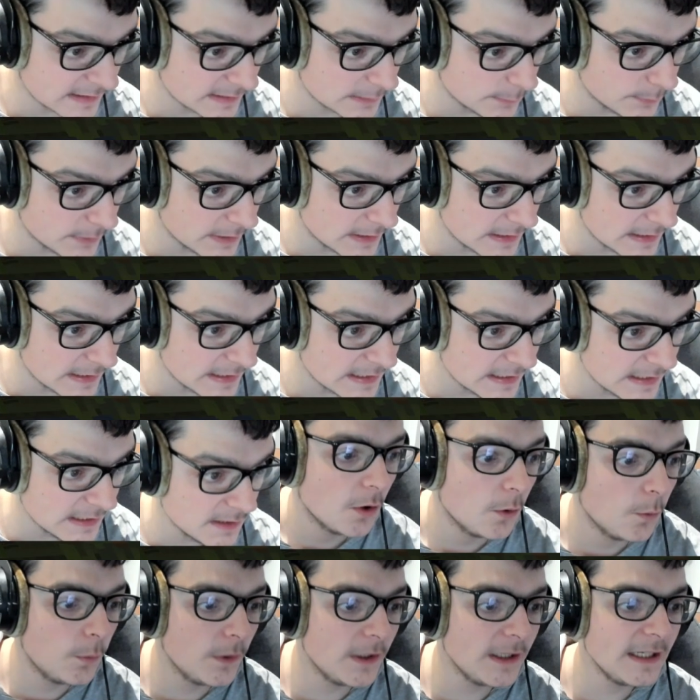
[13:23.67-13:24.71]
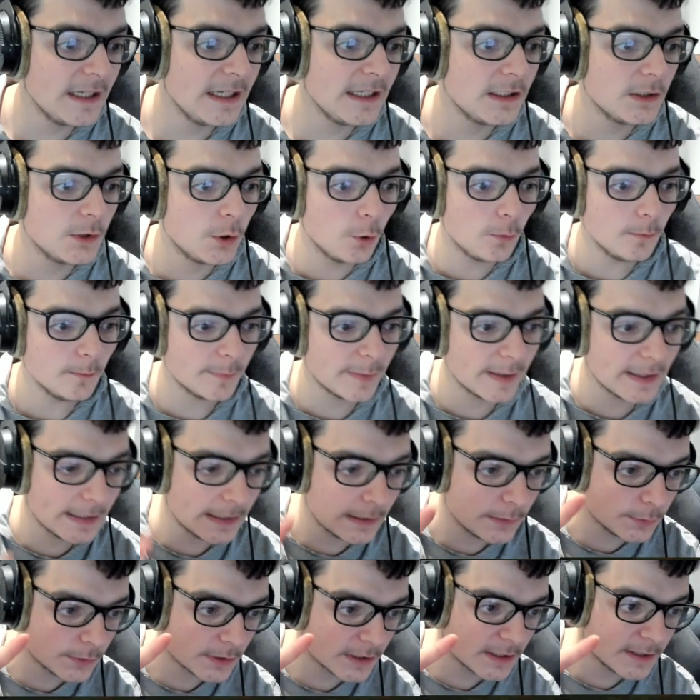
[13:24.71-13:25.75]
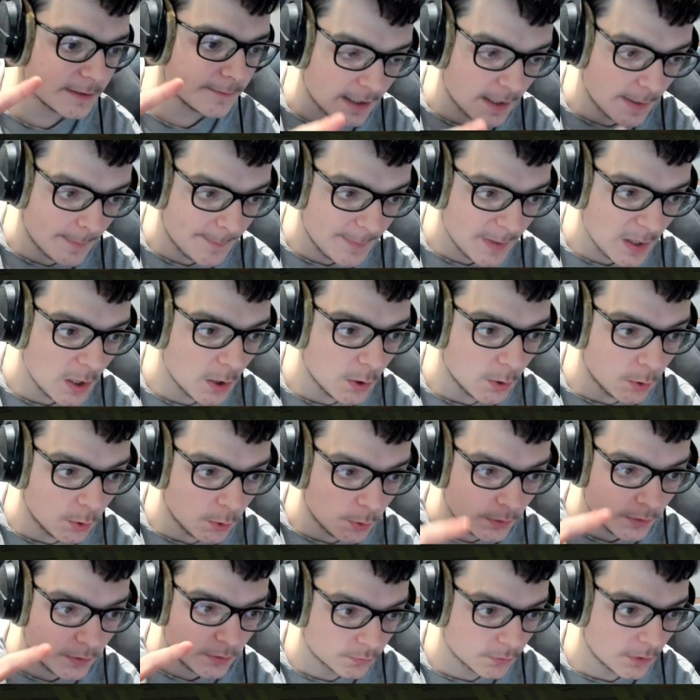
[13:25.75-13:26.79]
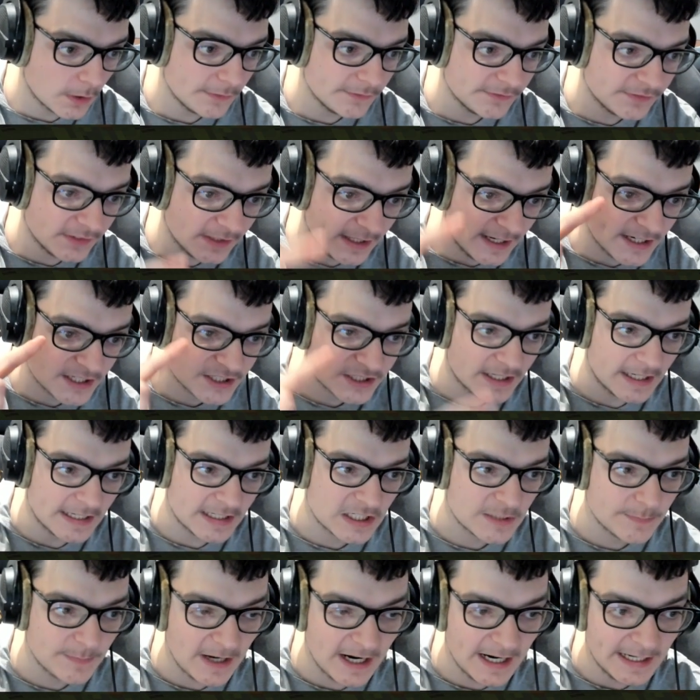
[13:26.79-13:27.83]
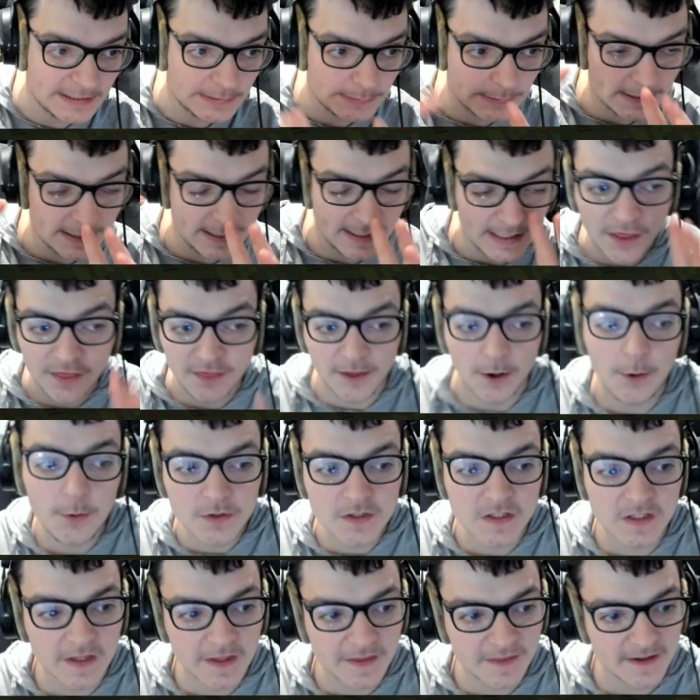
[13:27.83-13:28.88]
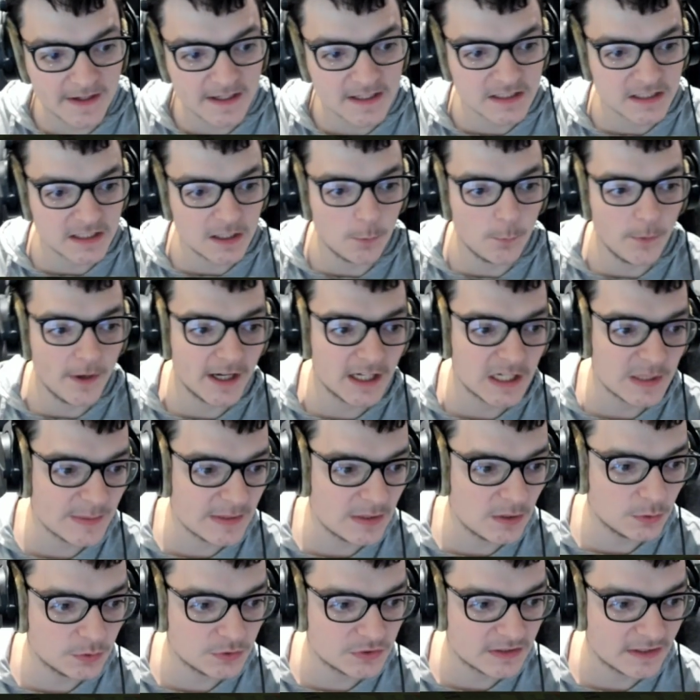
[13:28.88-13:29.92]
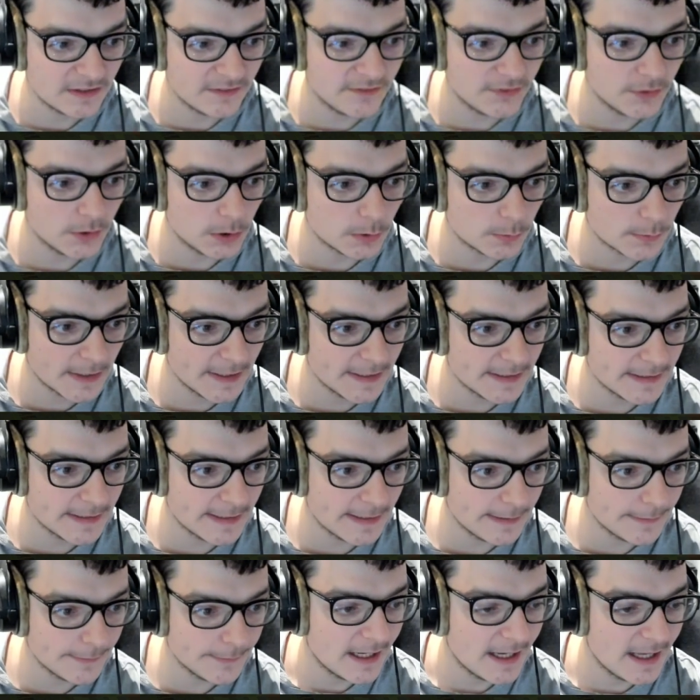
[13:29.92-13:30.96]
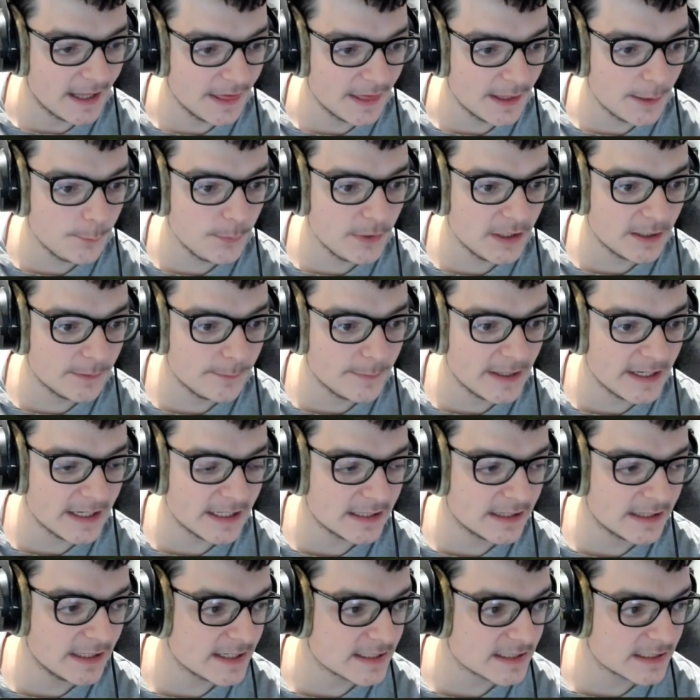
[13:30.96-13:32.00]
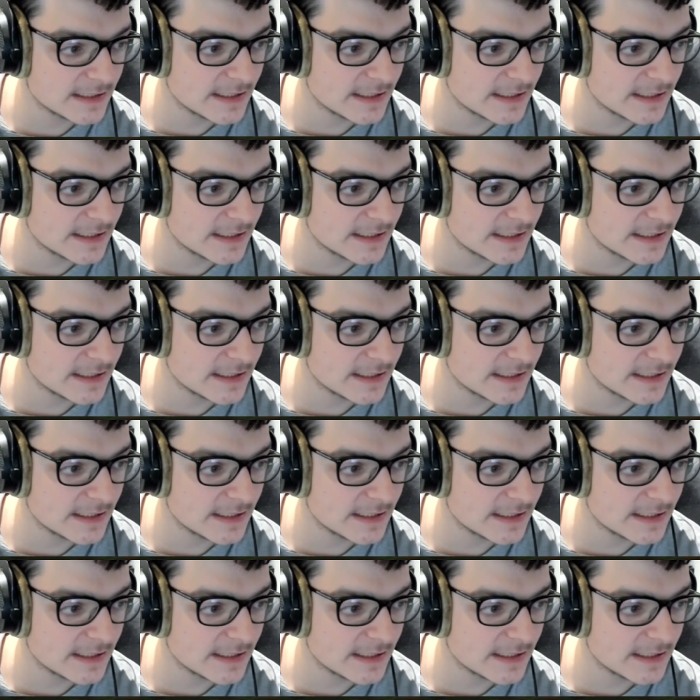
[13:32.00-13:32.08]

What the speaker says: that we need gunpowder, a bone, rotten flesh, and a spider eye. Those are the things that we're going to be hunting for right now. And then we can make this. And